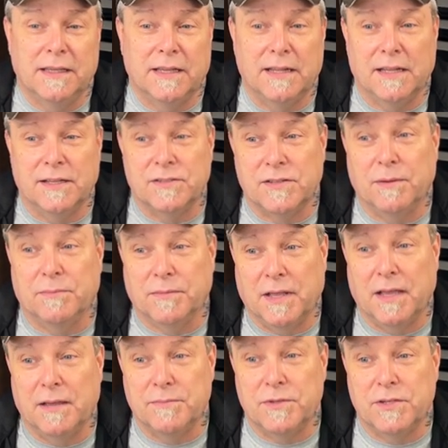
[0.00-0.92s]
and then
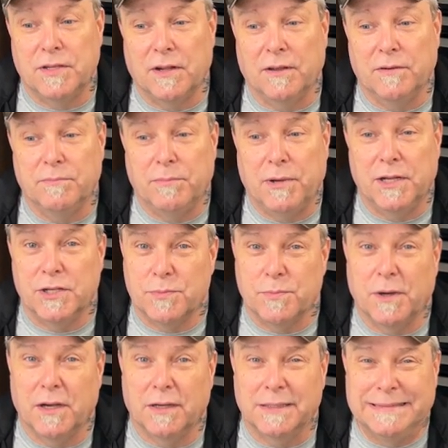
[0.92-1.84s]
sometimes, you know, punch
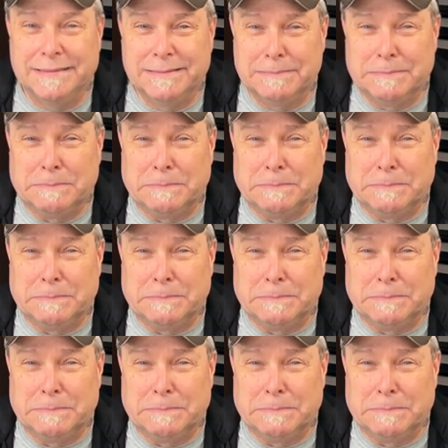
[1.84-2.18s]
bug.